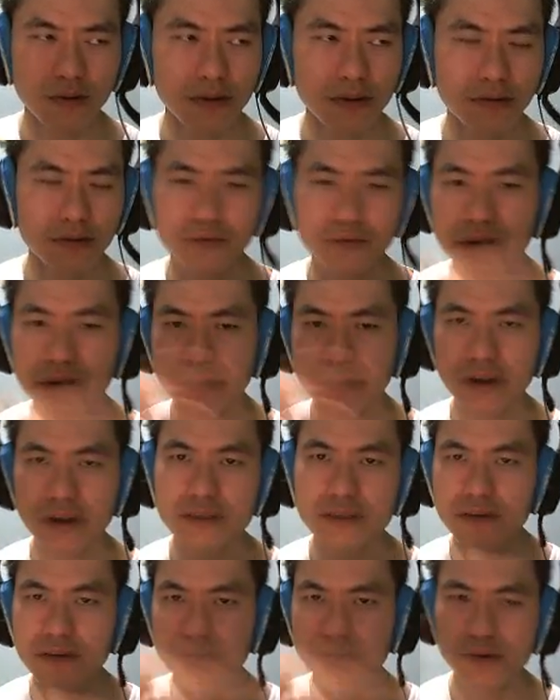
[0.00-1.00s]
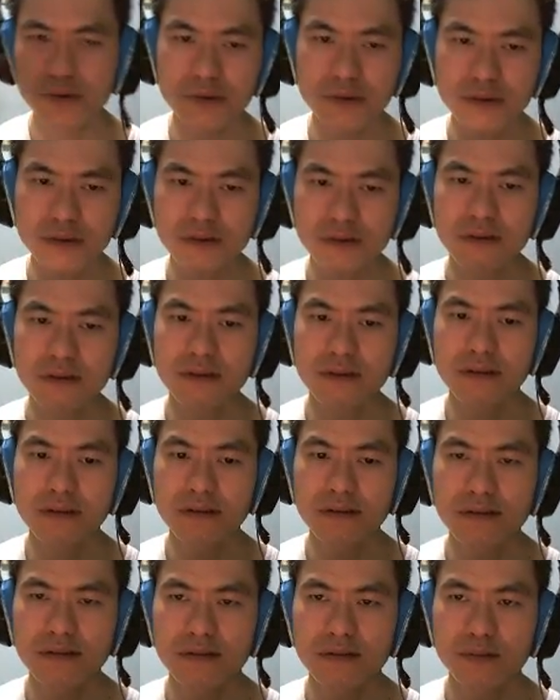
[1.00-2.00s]
rearrange the runes
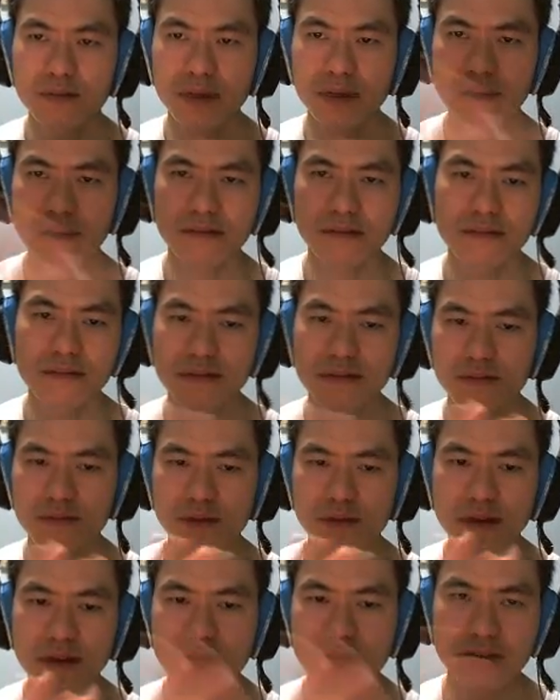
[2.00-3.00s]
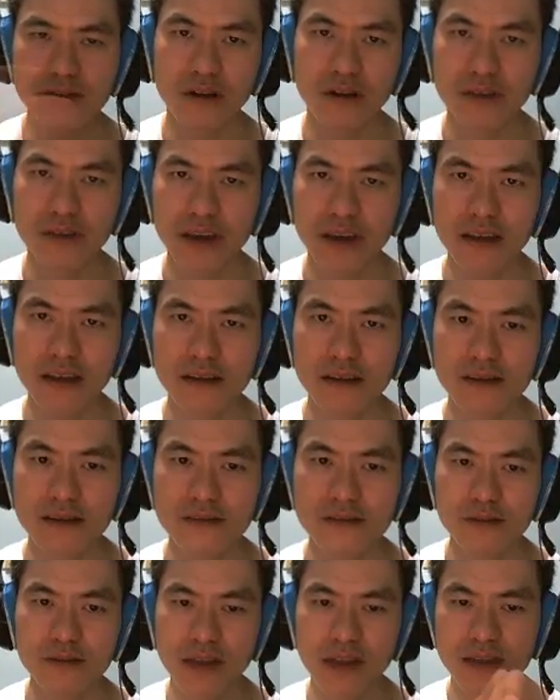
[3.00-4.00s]
without dissolving it.
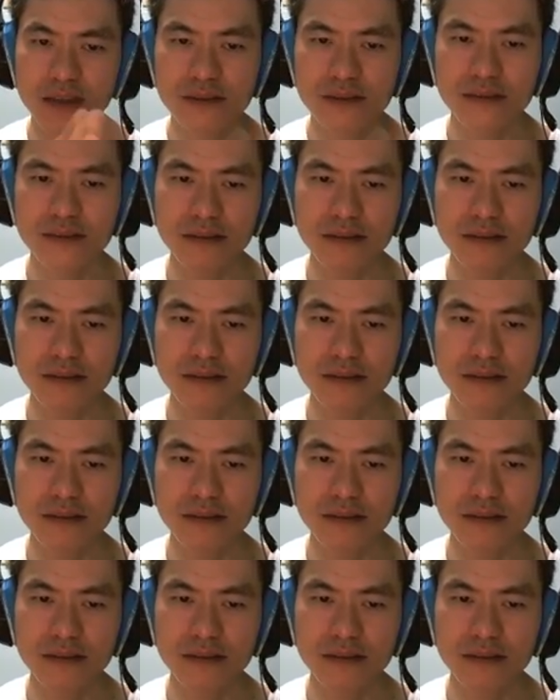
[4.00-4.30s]
So that's